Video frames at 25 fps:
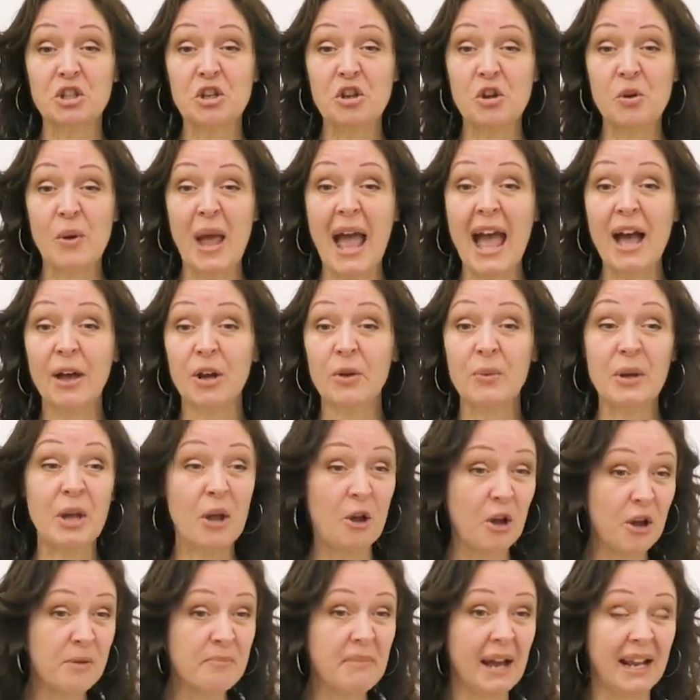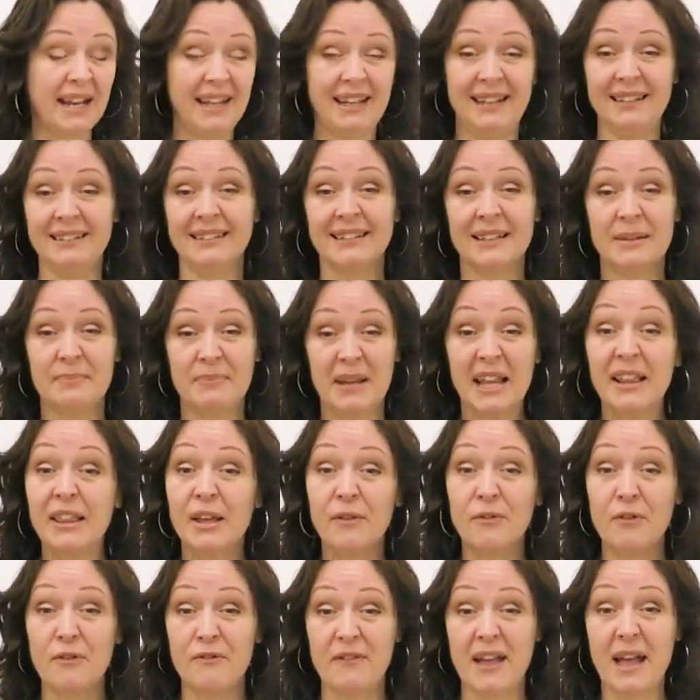to do, how do we earn money, be
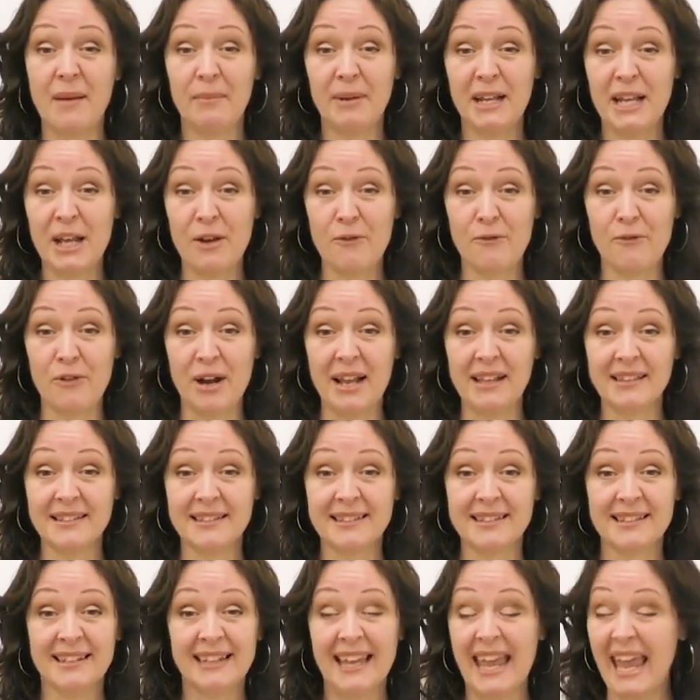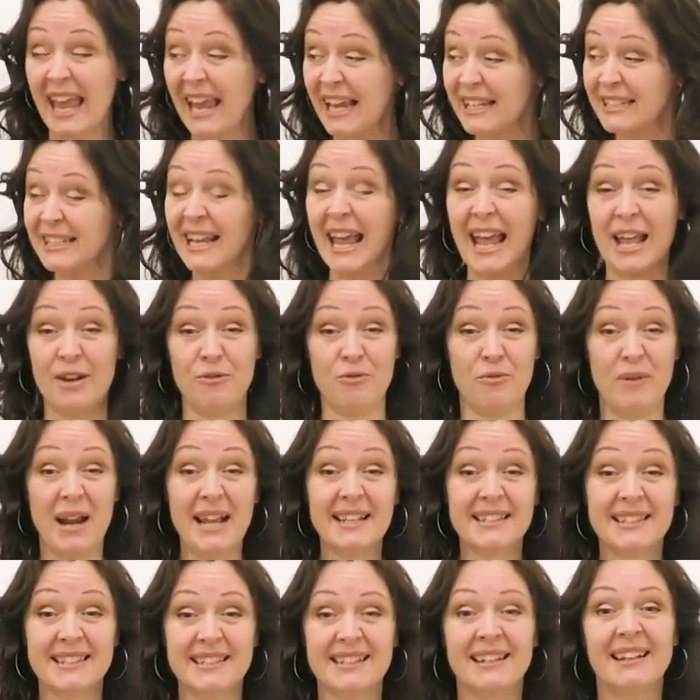there for family and friends, eat and
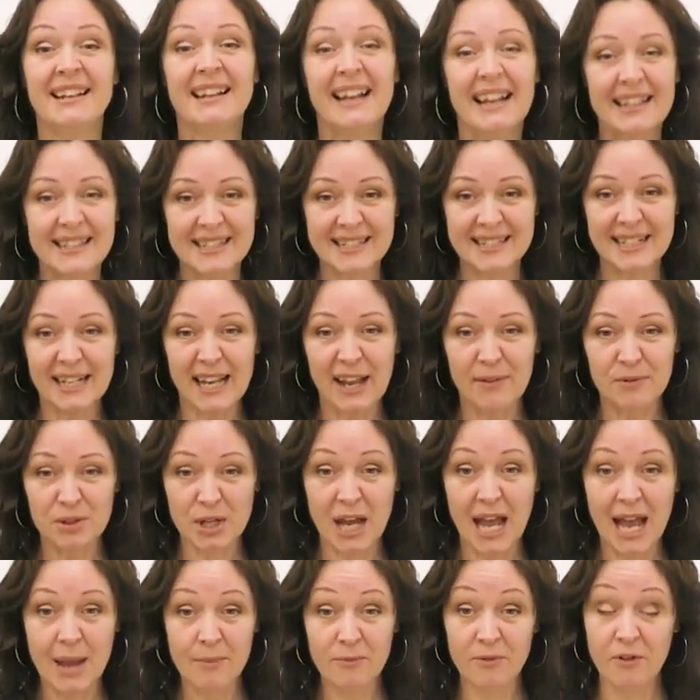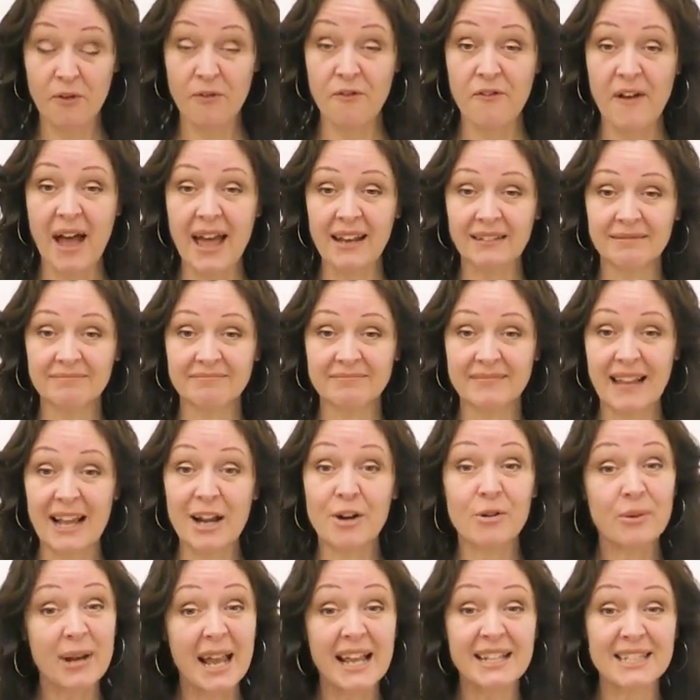rest, and still have time for fun
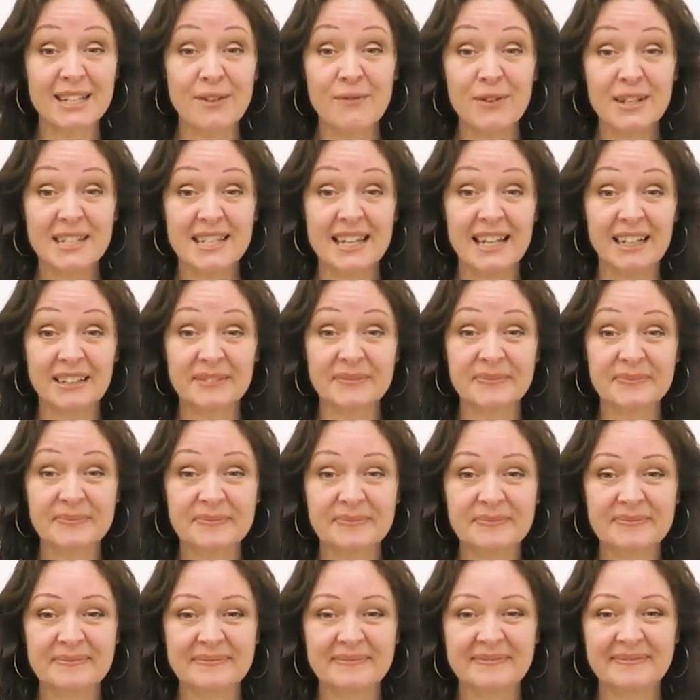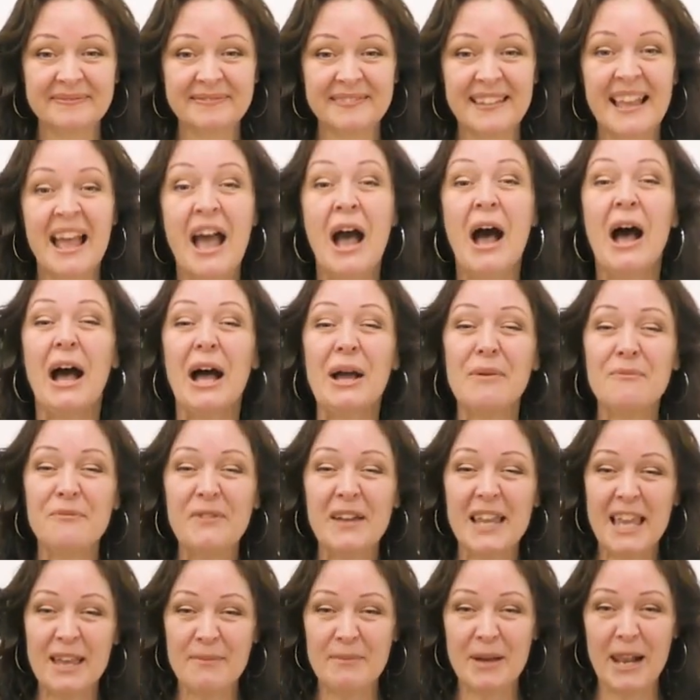and creativity? I'm
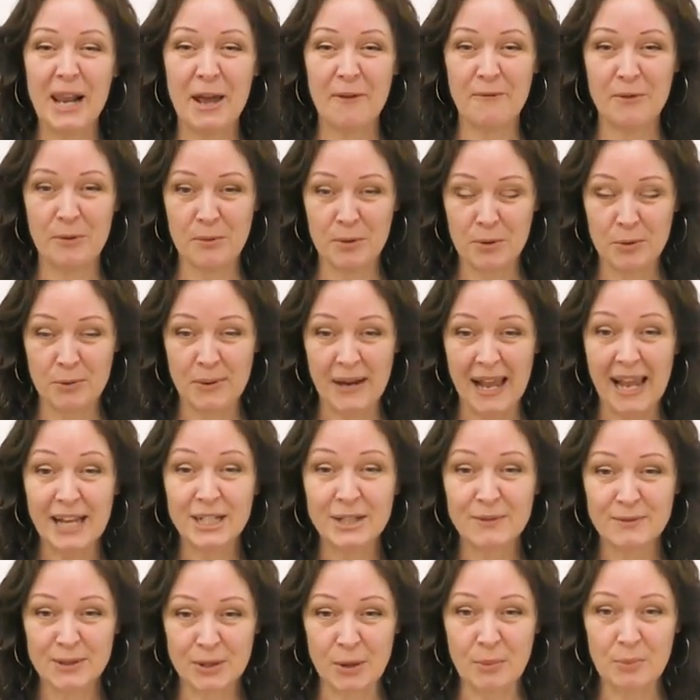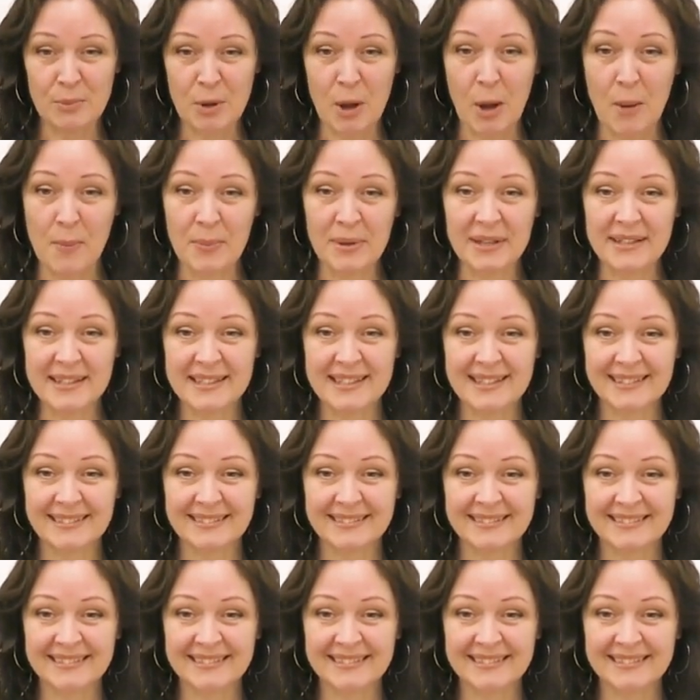Vicky Miller from Creatives on Purpose.